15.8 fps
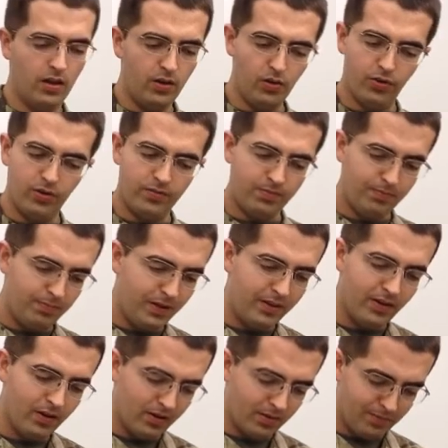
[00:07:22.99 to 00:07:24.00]
You'll be
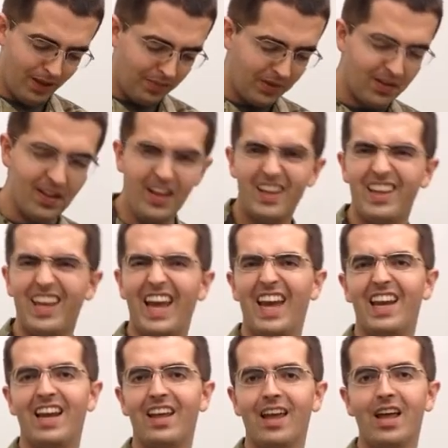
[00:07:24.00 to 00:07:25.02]
there maybe like
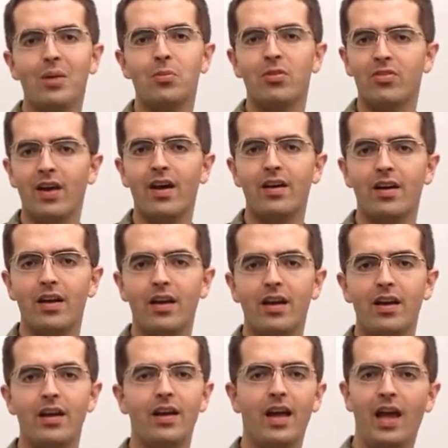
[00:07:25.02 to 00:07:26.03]
8 a.m.
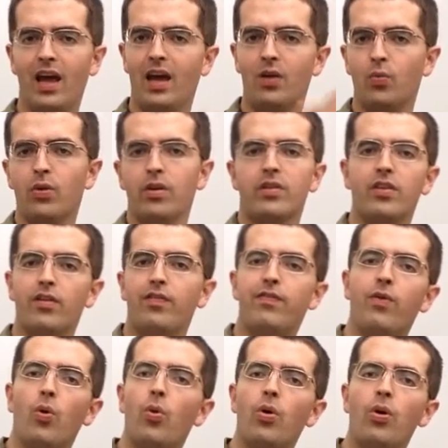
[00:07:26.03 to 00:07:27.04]
Saturday and work till
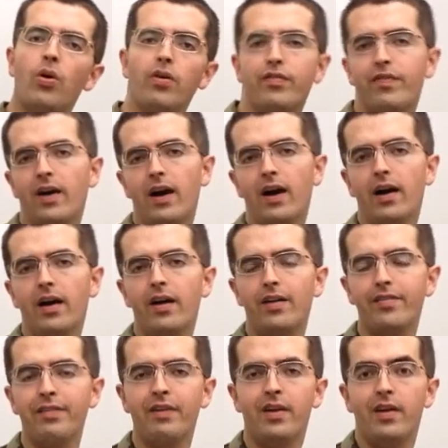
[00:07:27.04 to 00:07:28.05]
4 or
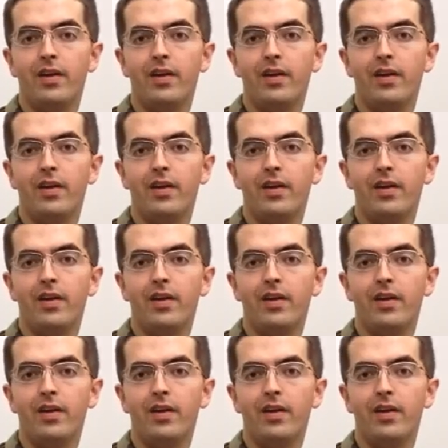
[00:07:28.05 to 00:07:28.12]
5.